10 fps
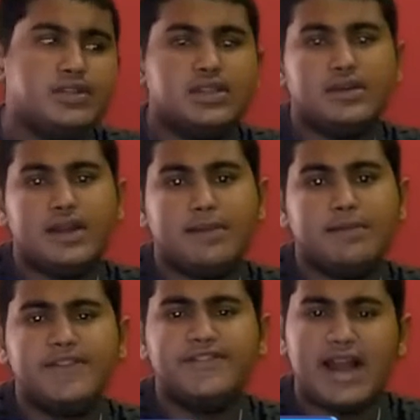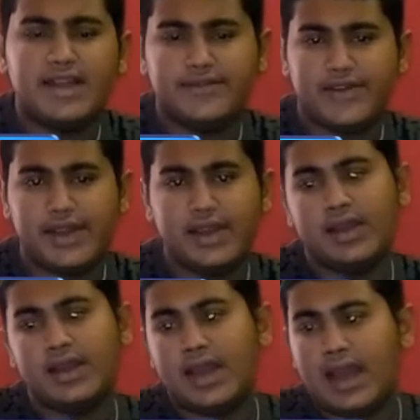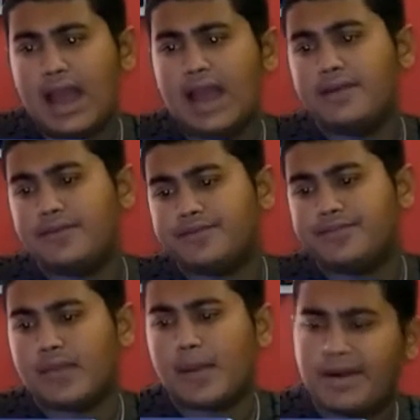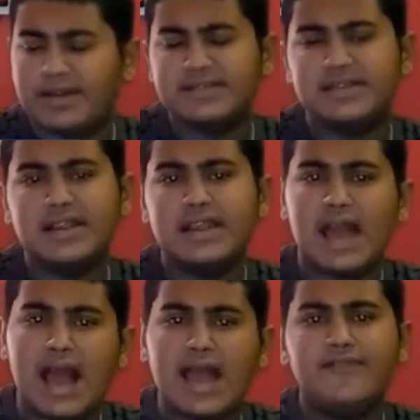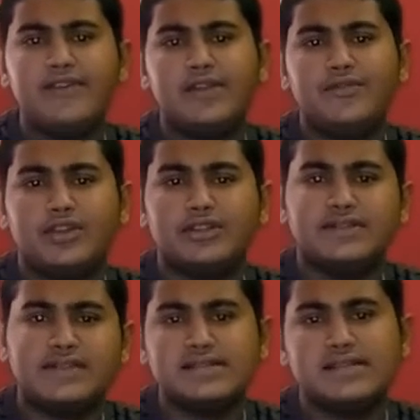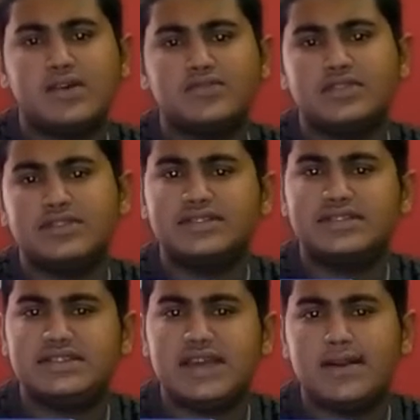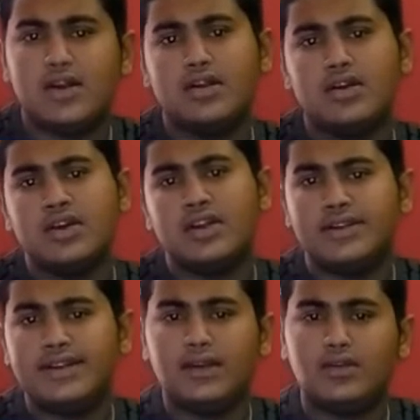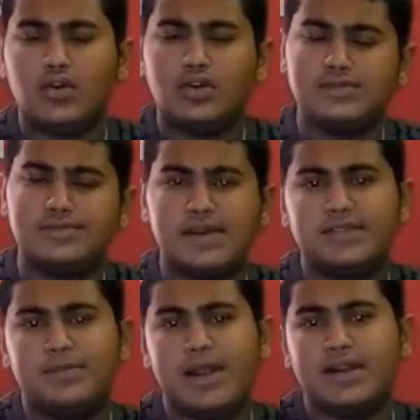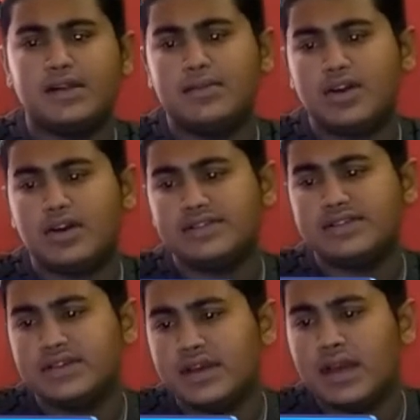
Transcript: with the Redmi 5A, and personally I feel for the 6,000 this 10 or D goes much better because